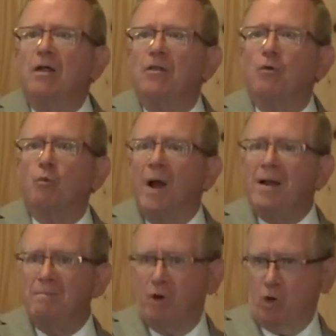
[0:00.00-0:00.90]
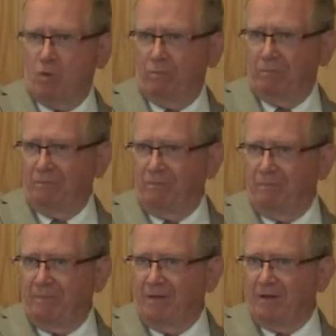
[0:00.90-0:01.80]
the rainbow
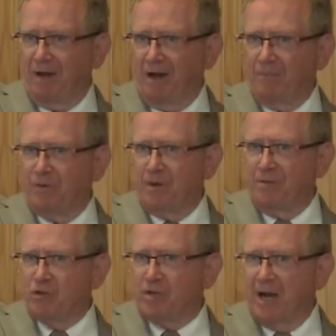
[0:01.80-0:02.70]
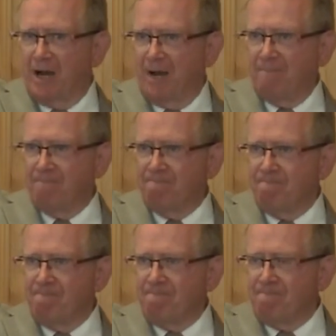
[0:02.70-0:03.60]
that God put in the sky
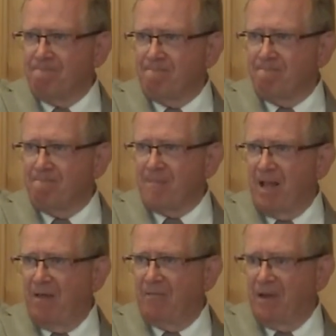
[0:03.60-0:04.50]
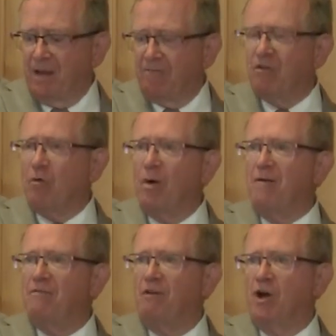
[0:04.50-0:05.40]
at the end of the
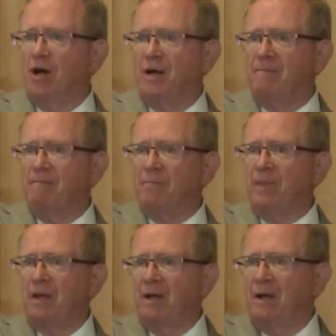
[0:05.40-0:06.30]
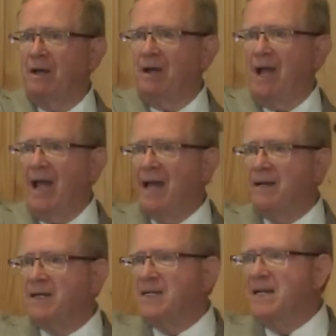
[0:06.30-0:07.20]
great flood
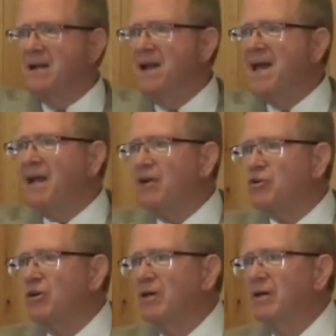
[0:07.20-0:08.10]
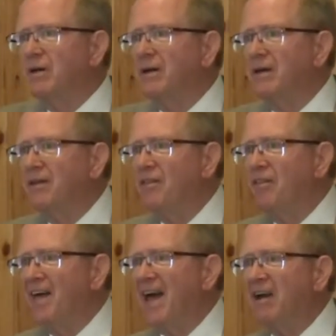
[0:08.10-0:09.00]
and connect
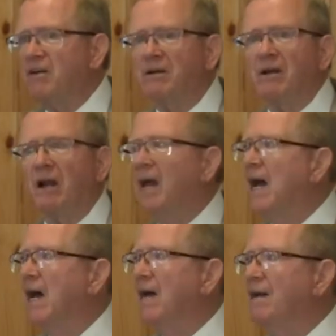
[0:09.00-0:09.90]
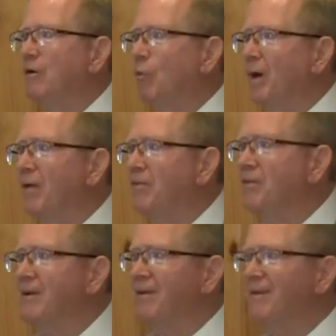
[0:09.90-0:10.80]
that line with
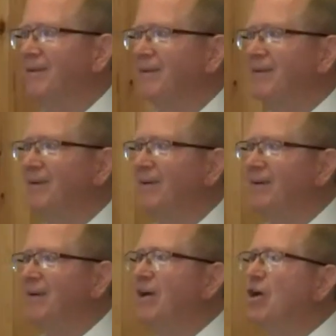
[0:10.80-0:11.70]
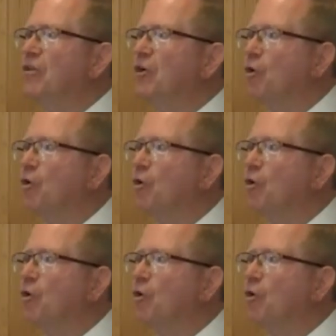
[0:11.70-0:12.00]
the